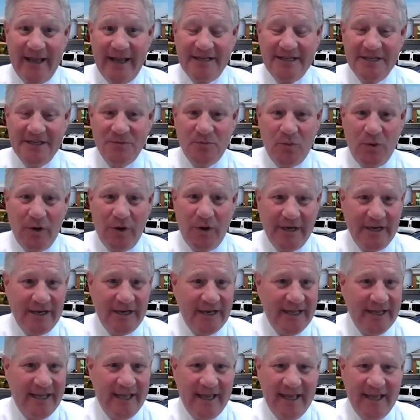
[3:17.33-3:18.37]
I just wanted
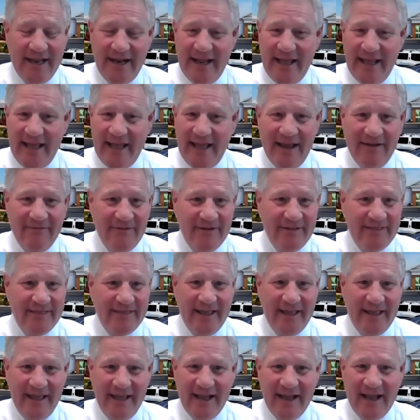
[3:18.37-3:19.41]
to get
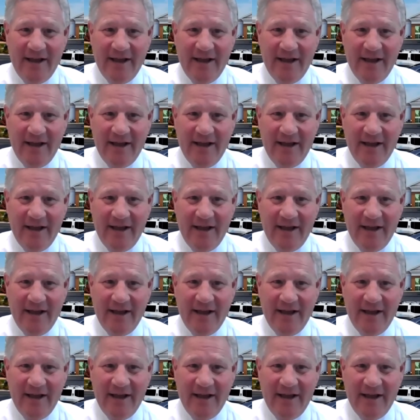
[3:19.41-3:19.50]
everything.